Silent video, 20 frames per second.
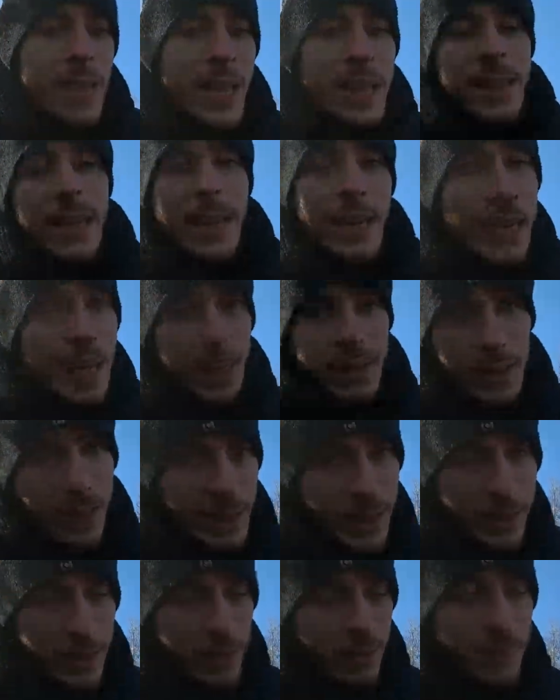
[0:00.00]
And then
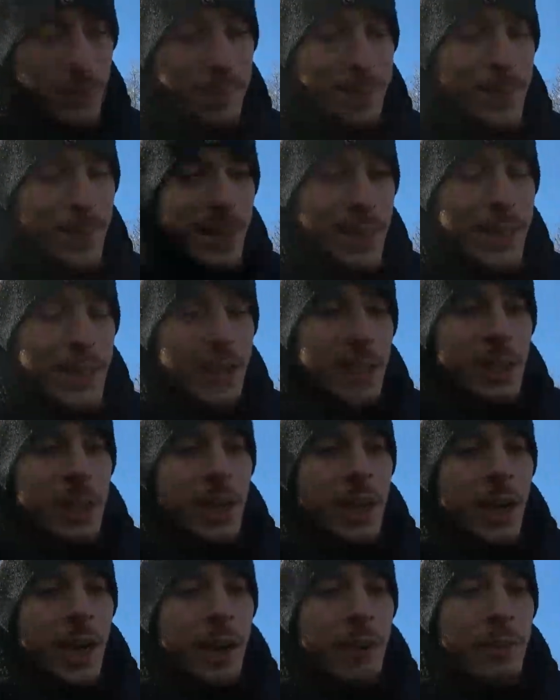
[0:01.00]
again, listening
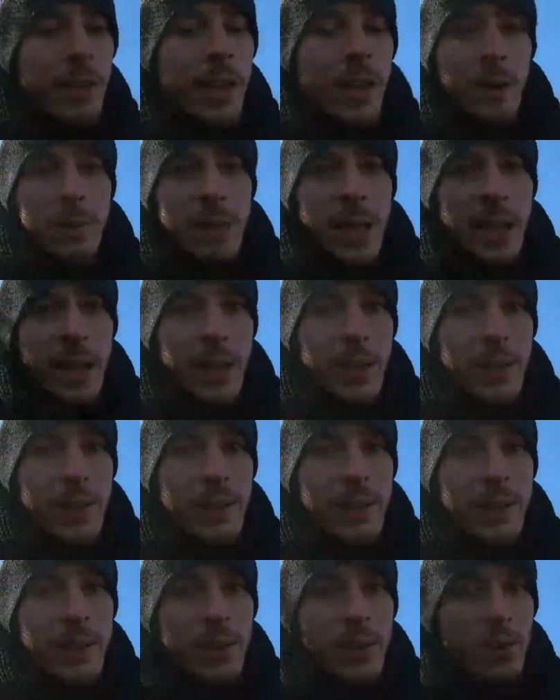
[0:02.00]
to Gary Vee, I was like,
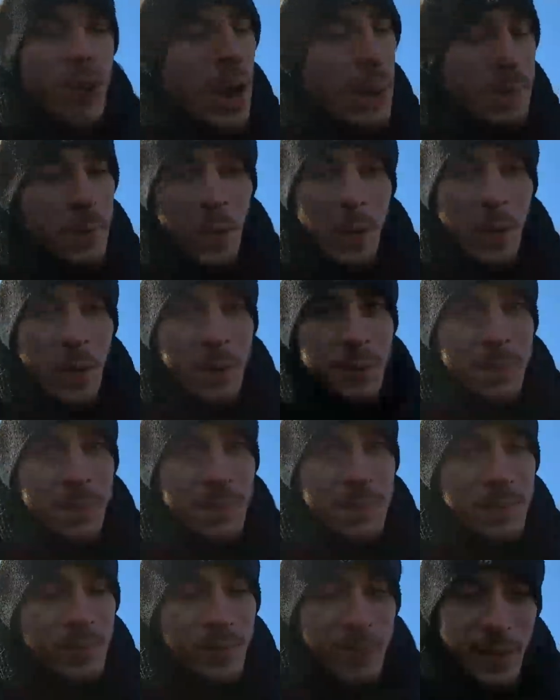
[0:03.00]
crap, no, no,
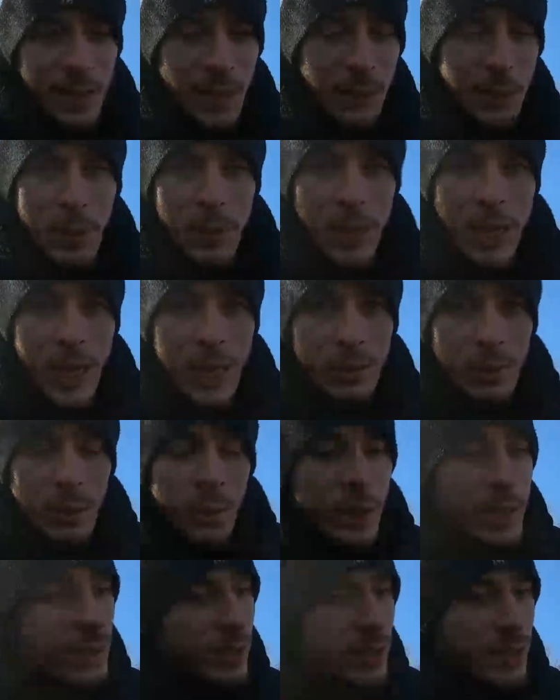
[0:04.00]
Keep it together,
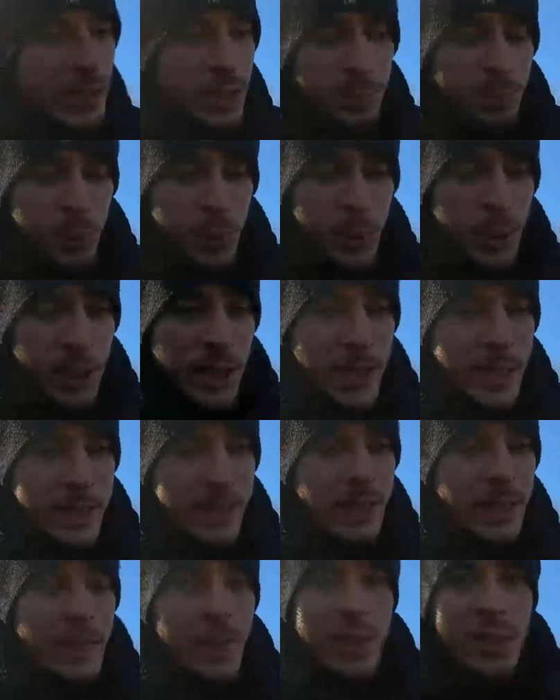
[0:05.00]
Rokas. Keep pushing it.
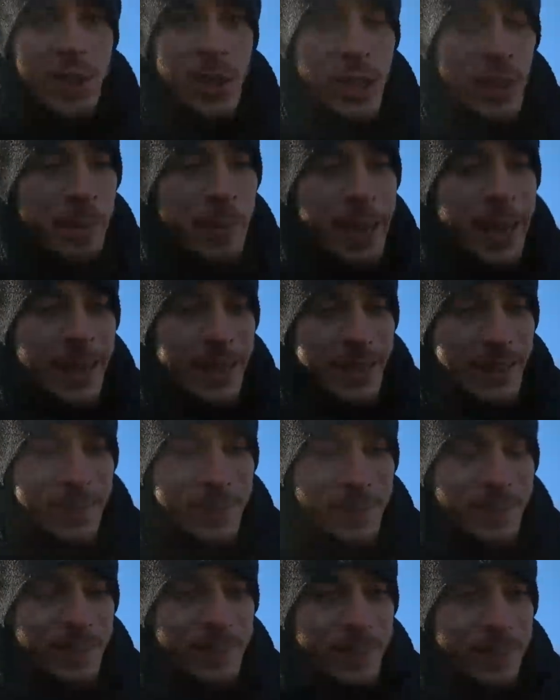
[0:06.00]
You're going to make it.
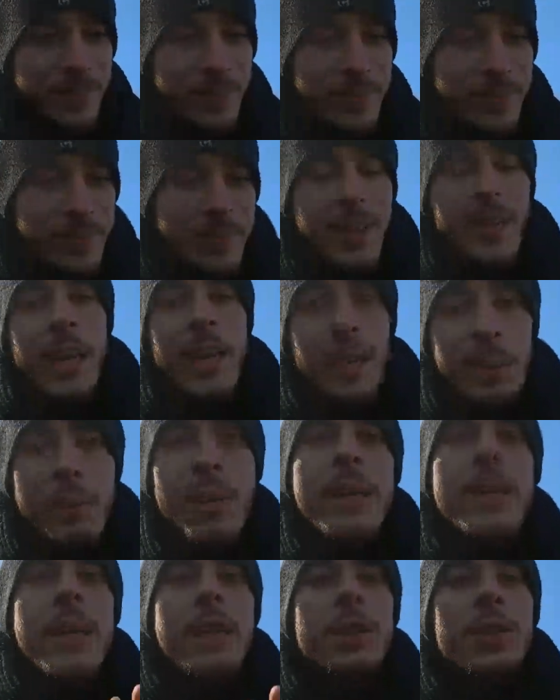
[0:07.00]
And
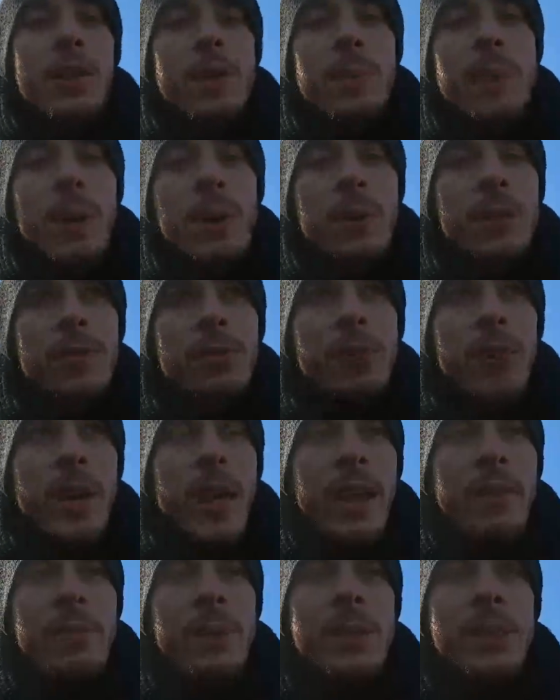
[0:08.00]
I'm lucky it took me only four
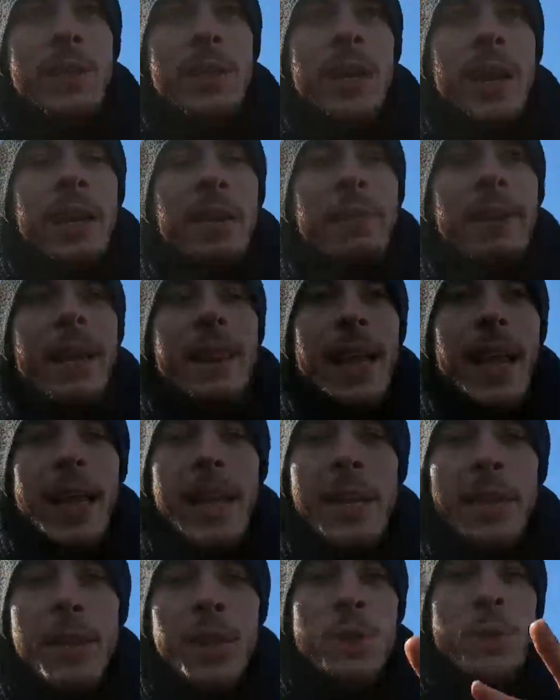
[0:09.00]
and a half months to kind of get
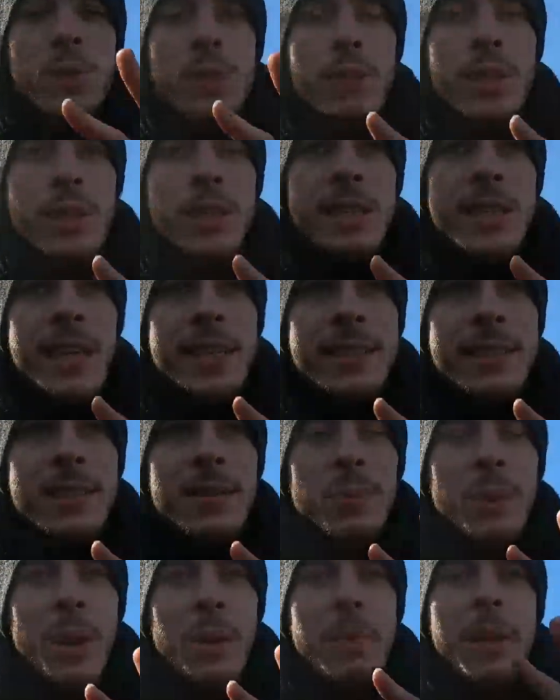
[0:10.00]
that initial
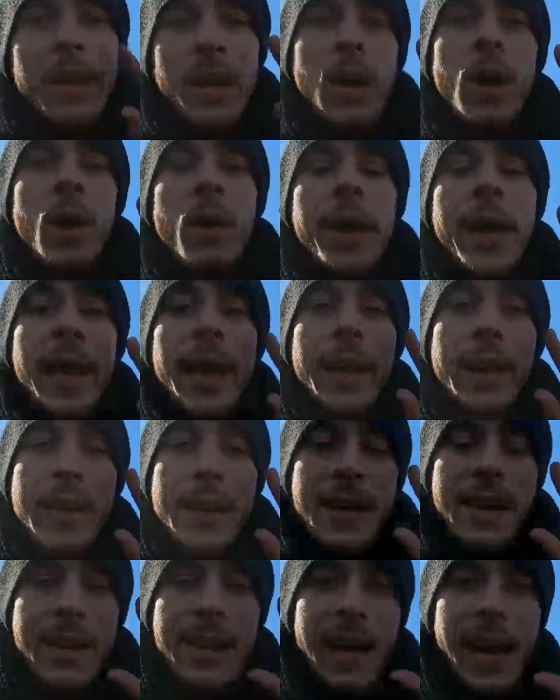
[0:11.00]
success where I'm like, oh, okay,
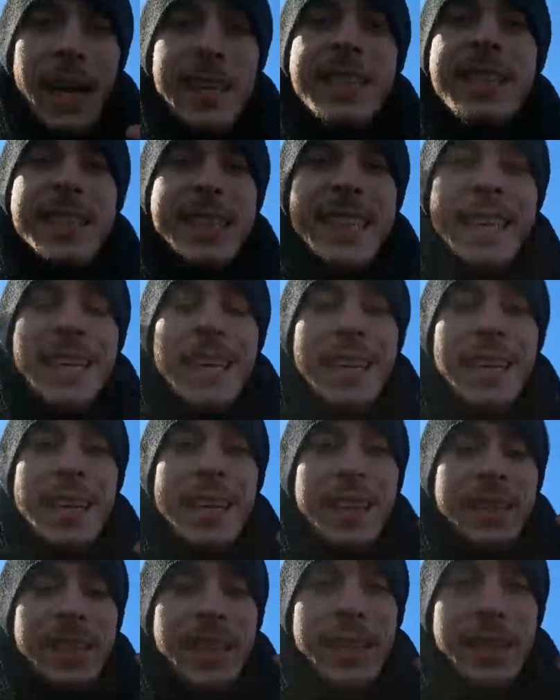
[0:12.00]
I see
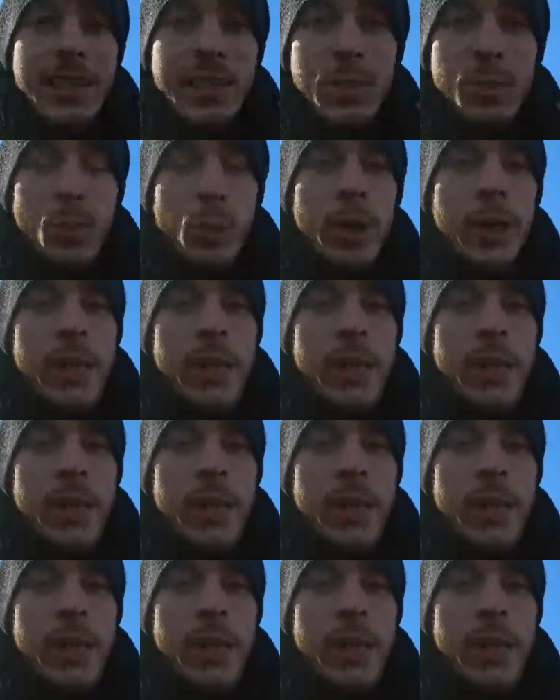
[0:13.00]
that this is